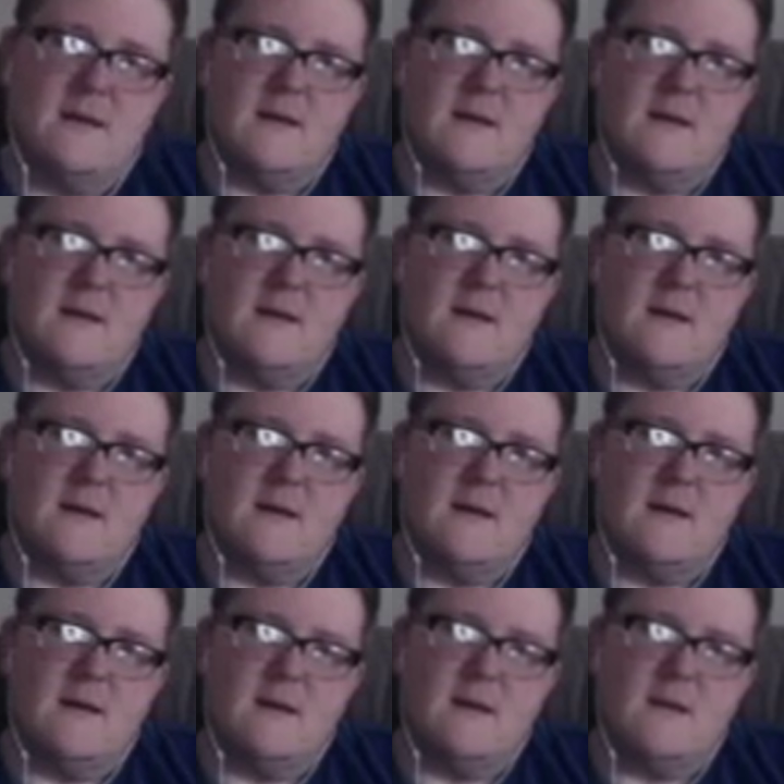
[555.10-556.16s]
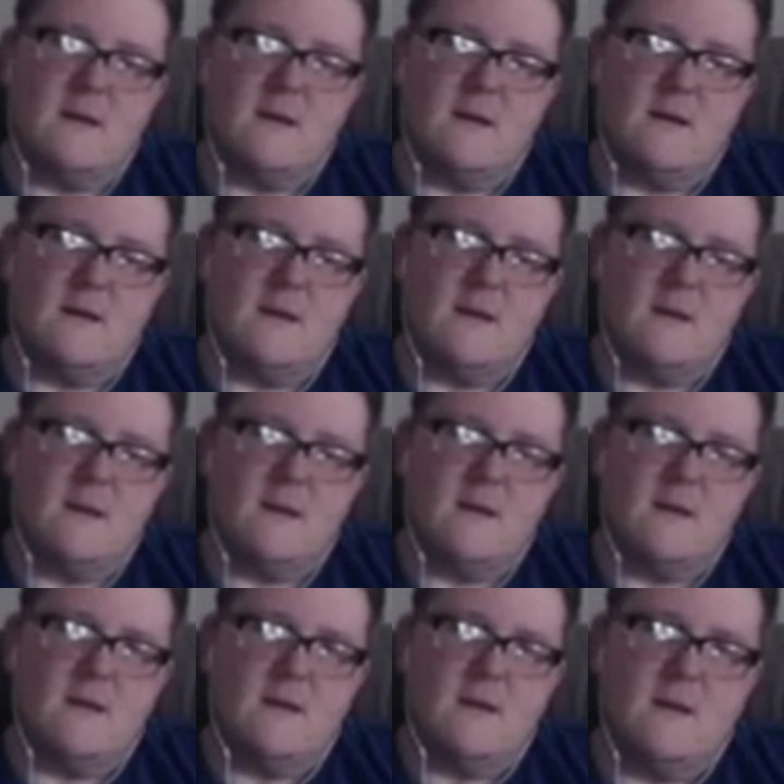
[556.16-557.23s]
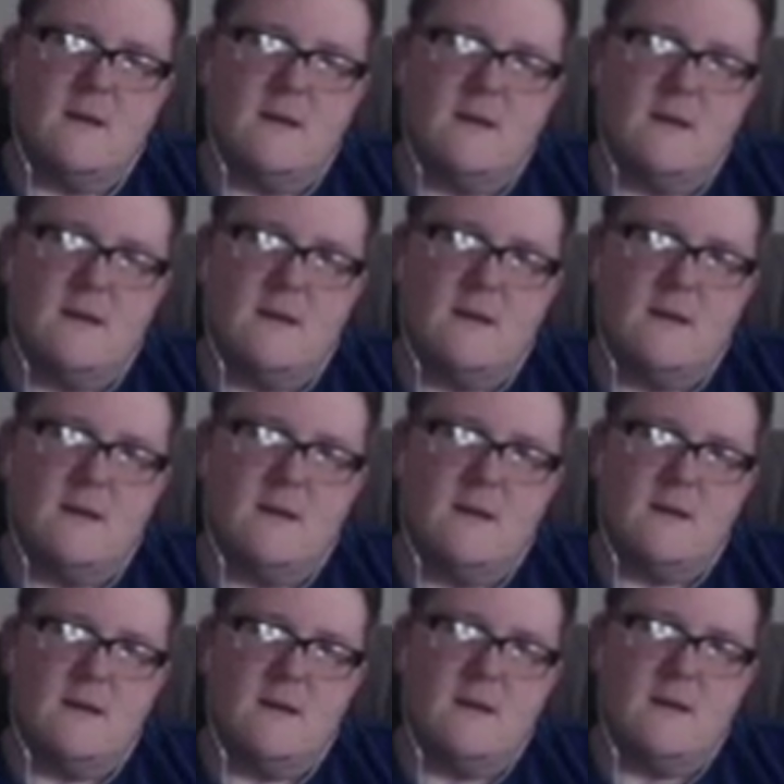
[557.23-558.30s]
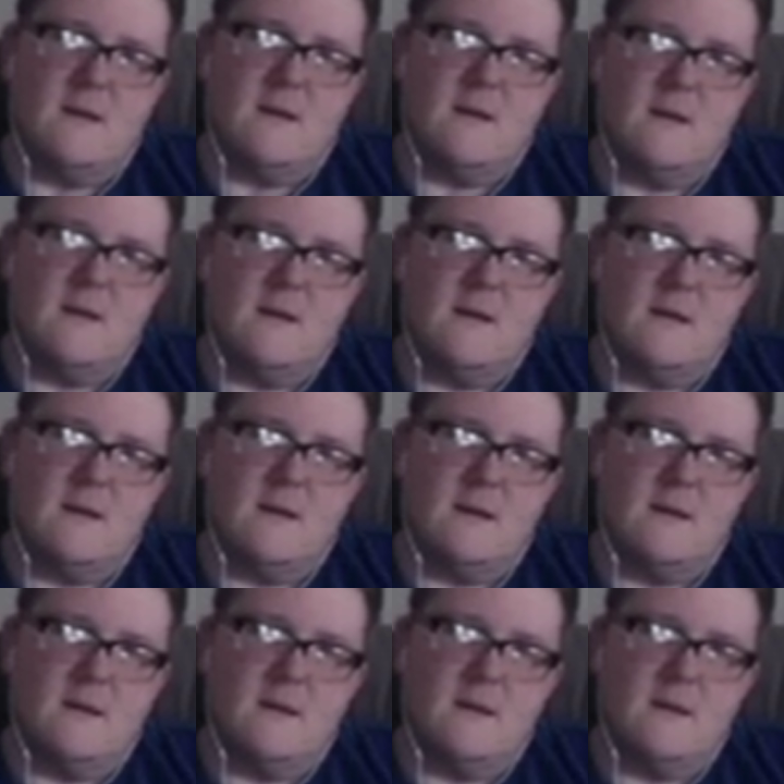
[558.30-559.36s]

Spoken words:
[no speech]